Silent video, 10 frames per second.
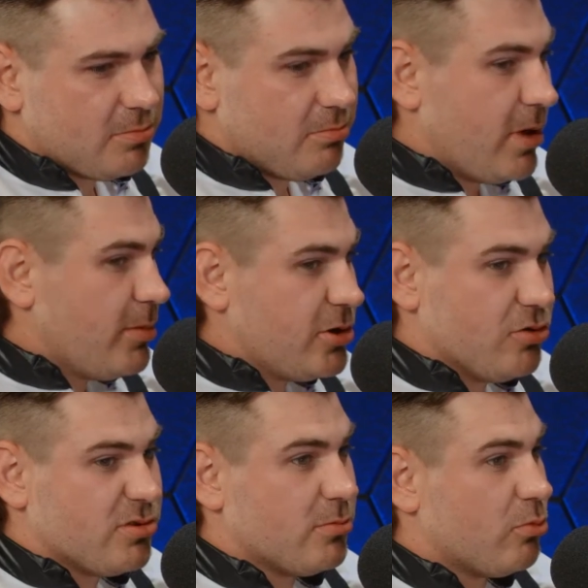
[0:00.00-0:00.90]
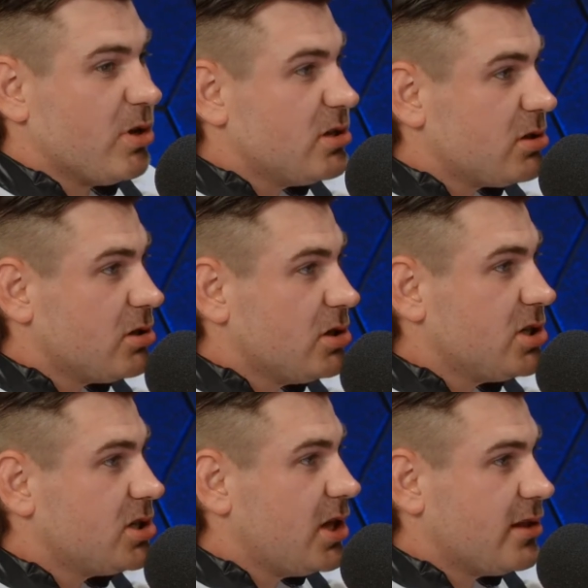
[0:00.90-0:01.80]
maybe do some
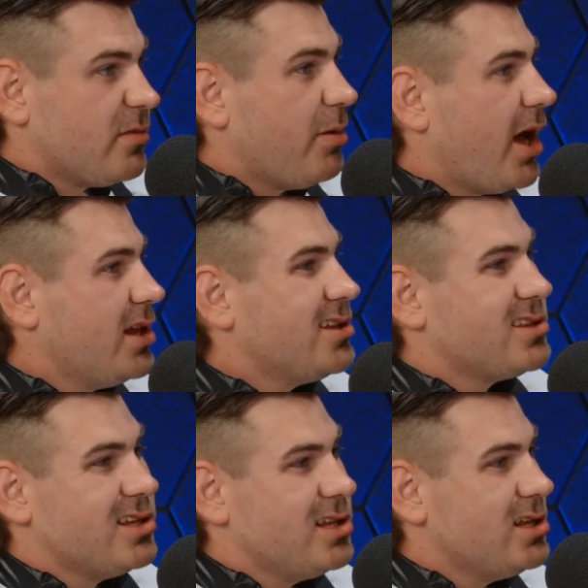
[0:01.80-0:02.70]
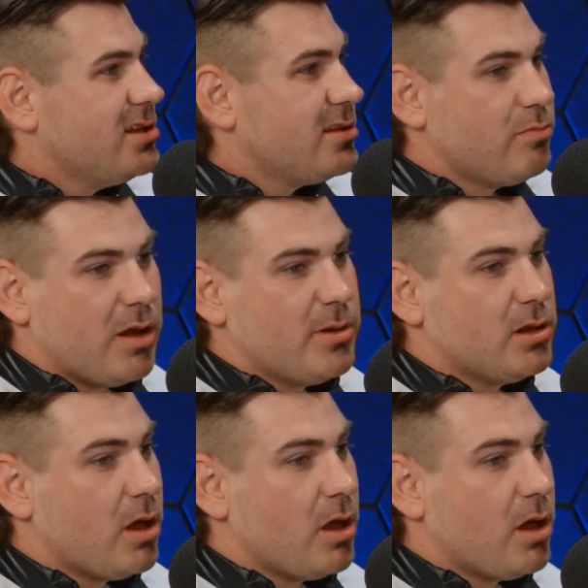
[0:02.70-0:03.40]
research that's behind the scenes maybe